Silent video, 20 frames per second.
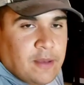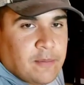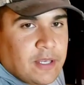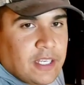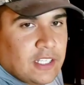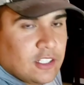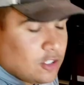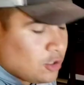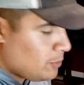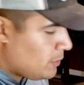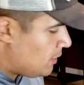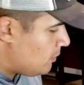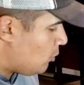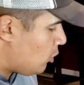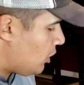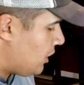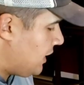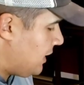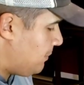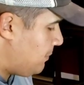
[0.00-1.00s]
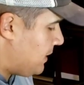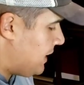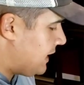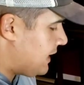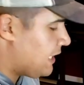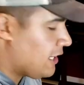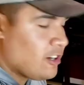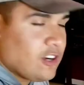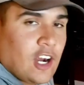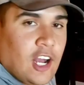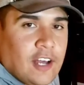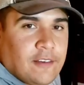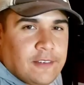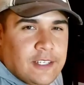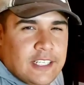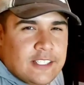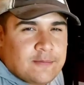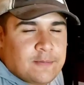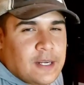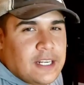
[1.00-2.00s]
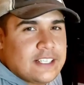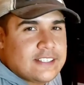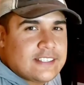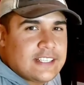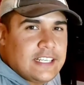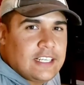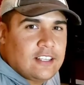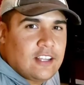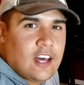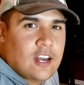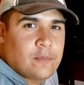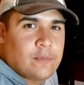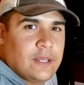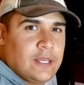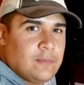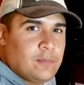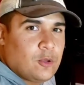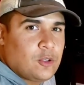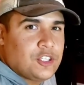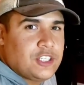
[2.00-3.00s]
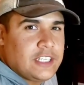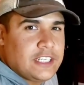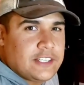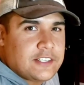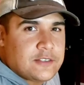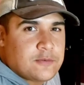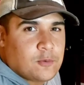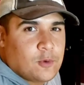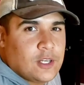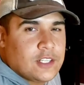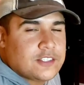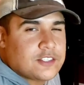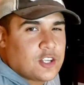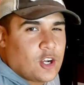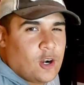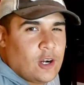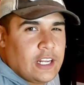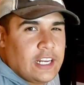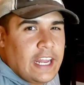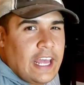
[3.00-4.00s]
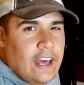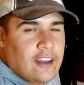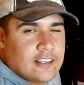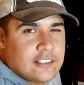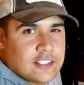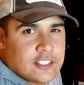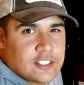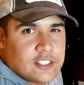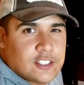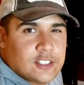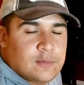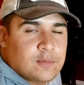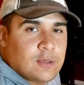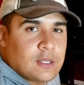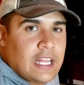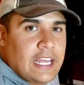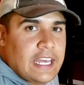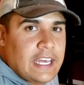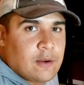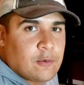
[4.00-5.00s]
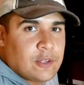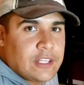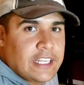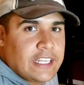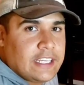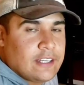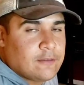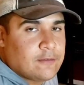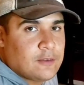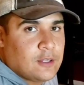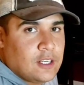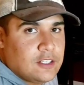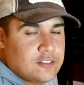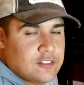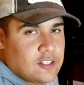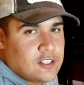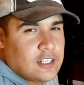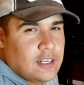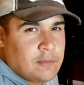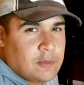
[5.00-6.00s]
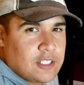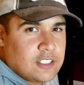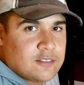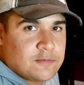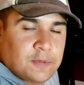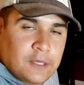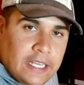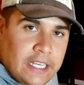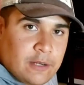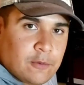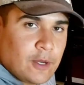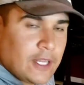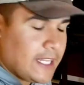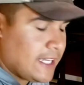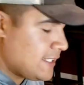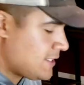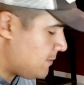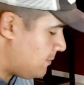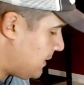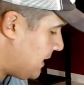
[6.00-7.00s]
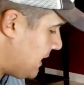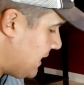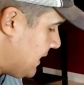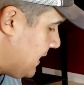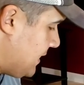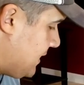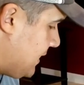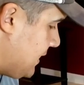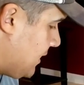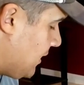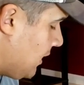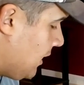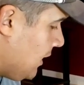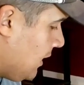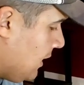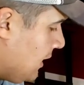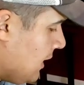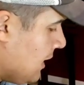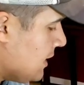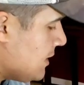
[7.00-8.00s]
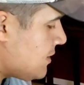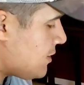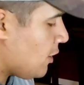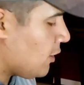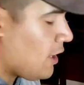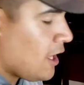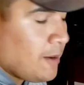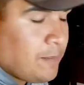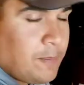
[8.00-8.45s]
may be a little bit more nitpicky or obvious, but I see a lot of people ditch what started out as a good plan when they get flustered, and I'm going to explain why that's a bad idea. So a